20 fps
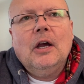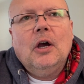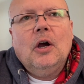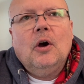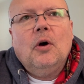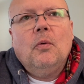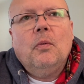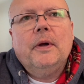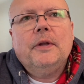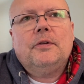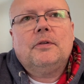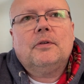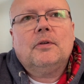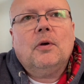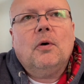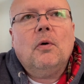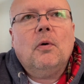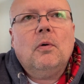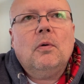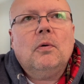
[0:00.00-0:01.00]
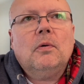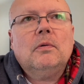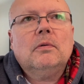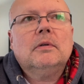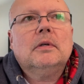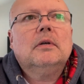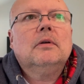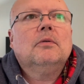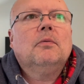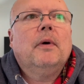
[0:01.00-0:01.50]
was
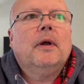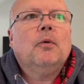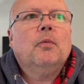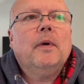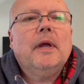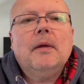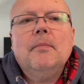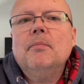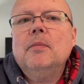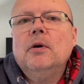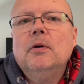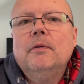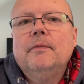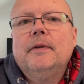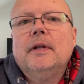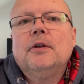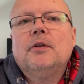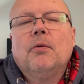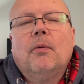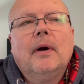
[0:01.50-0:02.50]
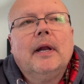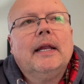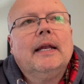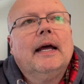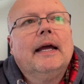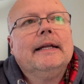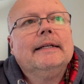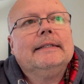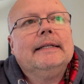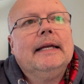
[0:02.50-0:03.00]
told when we moved in
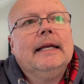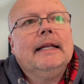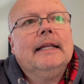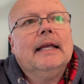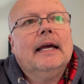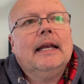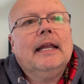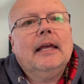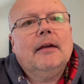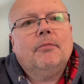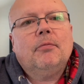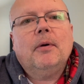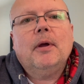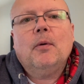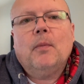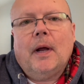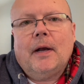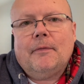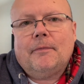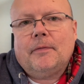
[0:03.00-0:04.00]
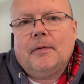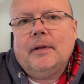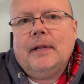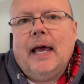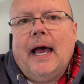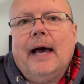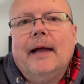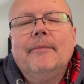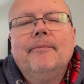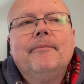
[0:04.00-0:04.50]
2019 that if we went for
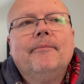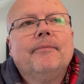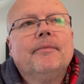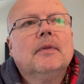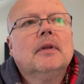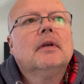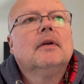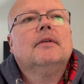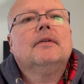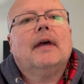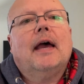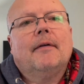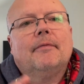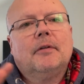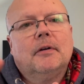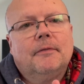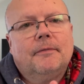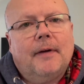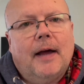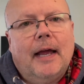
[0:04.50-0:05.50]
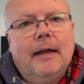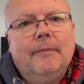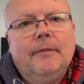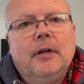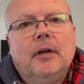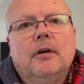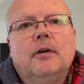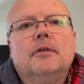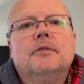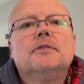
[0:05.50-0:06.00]
that, because after 5
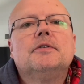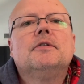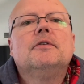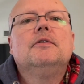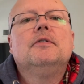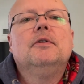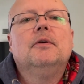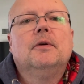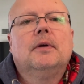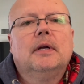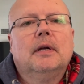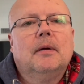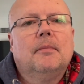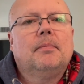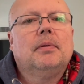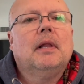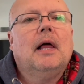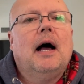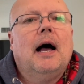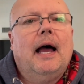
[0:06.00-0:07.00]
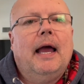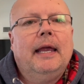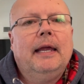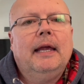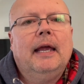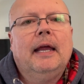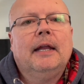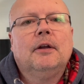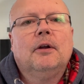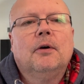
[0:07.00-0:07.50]
years you can apply
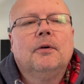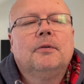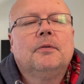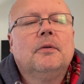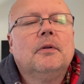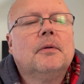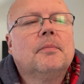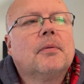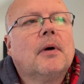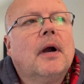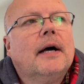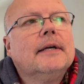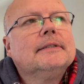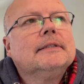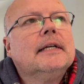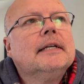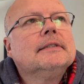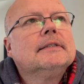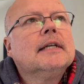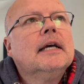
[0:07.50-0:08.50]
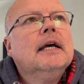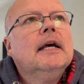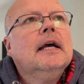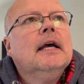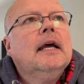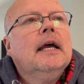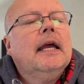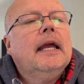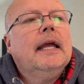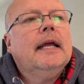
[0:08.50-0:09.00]
and go through the process,
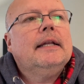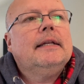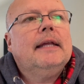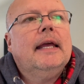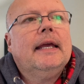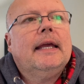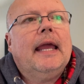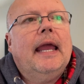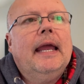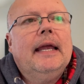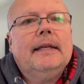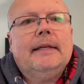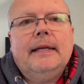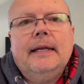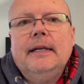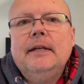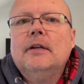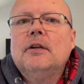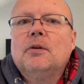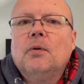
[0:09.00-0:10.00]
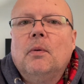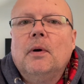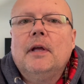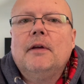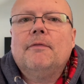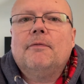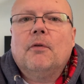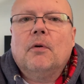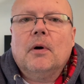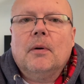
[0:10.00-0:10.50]
it'd take 18 to
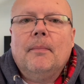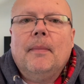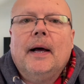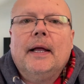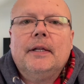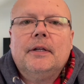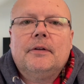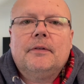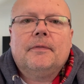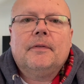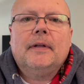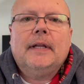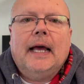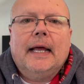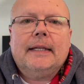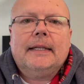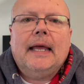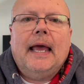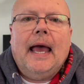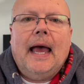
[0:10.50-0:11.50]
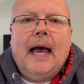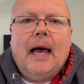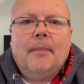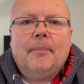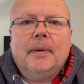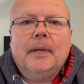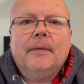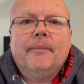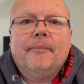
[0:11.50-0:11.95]
24 months for that to happen.